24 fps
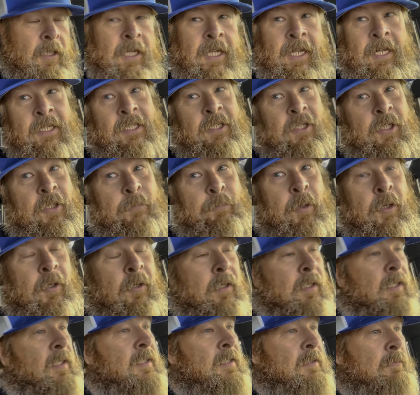And the good
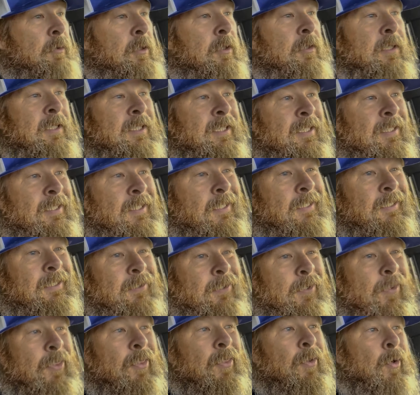part is we only need to clear
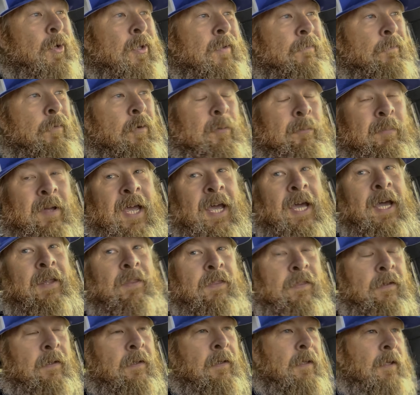a 30-foot path
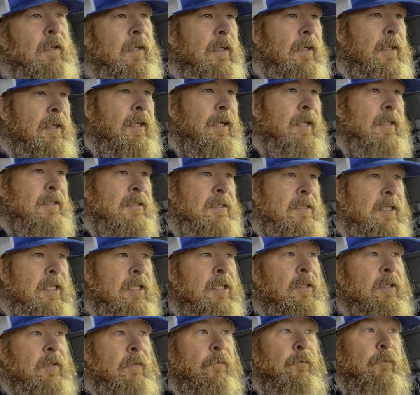instead
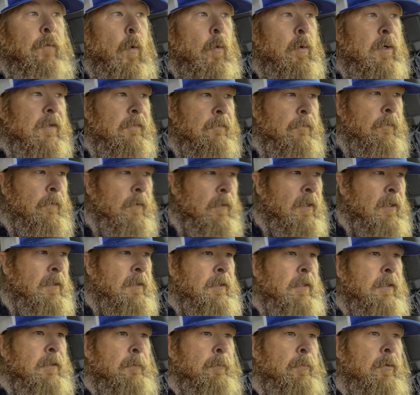of the 40-foot on
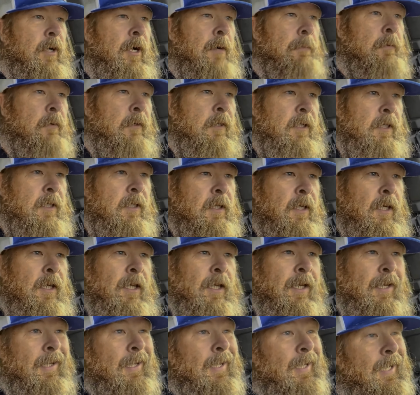the other property,
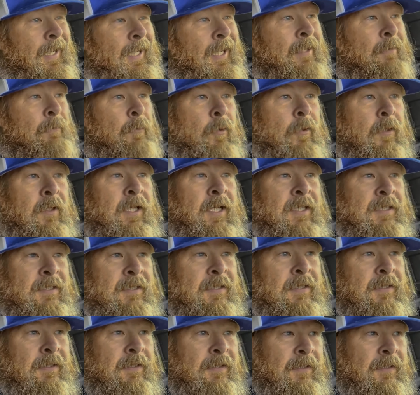and we're less